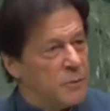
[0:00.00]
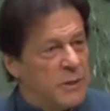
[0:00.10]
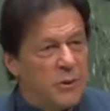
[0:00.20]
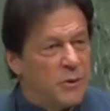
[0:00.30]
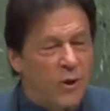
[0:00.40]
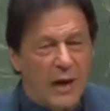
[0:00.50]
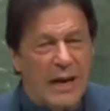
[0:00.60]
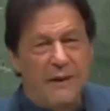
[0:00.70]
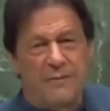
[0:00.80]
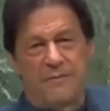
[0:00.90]
We do not
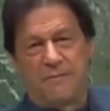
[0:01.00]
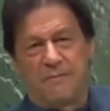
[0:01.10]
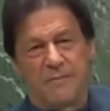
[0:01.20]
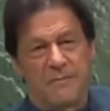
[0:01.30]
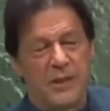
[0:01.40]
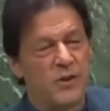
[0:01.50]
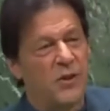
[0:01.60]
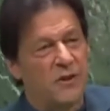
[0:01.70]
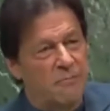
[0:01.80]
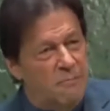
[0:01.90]
have the
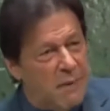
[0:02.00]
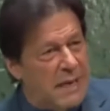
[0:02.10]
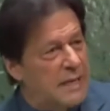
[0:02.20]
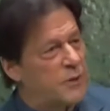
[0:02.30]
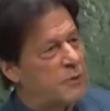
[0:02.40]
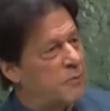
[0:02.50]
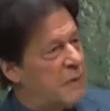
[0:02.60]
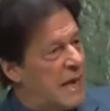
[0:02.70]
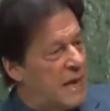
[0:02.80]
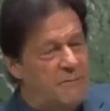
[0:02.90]
sort of money to
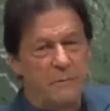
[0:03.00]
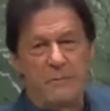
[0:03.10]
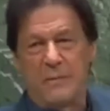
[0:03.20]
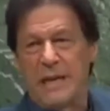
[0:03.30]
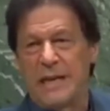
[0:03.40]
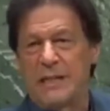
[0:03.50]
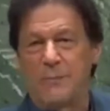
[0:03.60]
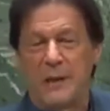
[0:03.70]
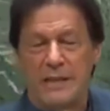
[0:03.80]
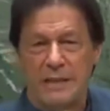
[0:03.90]
have
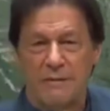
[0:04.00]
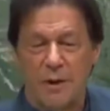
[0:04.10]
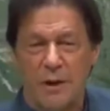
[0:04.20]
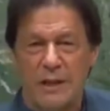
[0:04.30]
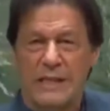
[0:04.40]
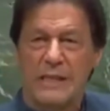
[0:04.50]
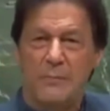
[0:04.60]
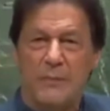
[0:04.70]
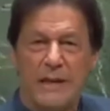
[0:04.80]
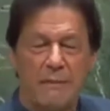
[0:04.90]
expensive lawyers and
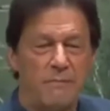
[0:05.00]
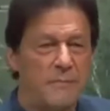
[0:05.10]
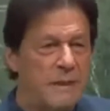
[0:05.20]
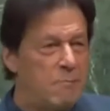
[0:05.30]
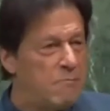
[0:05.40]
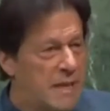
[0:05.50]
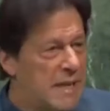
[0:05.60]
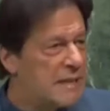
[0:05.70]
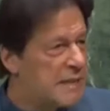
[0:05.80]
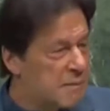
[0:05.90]
spend
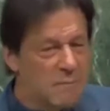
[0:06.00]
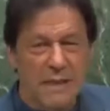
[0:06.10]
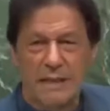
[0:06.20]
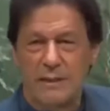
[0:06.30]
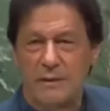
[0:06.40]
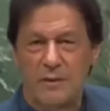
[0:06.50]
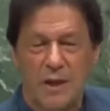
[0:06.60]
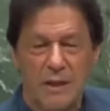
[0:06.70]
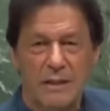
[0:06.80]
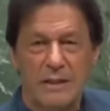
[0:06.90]
millions and millions of
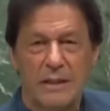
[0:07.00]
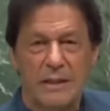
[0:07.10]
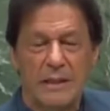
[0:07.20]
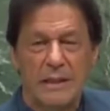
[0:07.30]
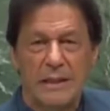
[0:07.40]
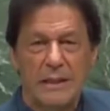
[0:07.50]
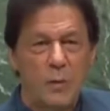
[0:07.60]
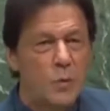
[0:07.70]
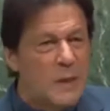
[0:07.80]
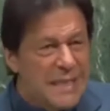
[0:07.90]
dollars.
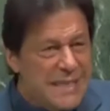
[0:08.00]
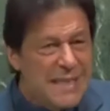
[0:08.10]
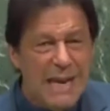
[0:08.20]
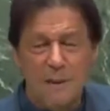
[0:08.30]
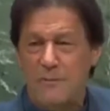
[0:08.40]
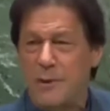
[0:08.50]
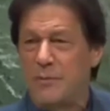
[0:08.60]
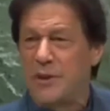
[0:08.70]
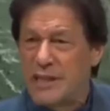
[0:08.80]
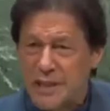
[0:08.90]
We need help
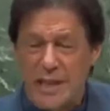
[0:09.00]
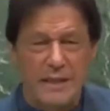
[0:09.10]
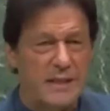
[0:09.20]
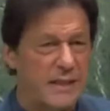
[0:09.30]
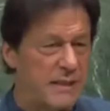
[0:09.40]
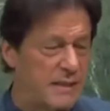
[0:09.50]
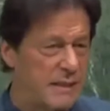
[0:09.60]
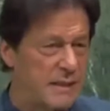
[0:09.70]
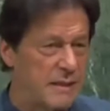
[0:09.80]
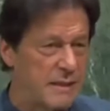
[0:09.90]
from the rich countries.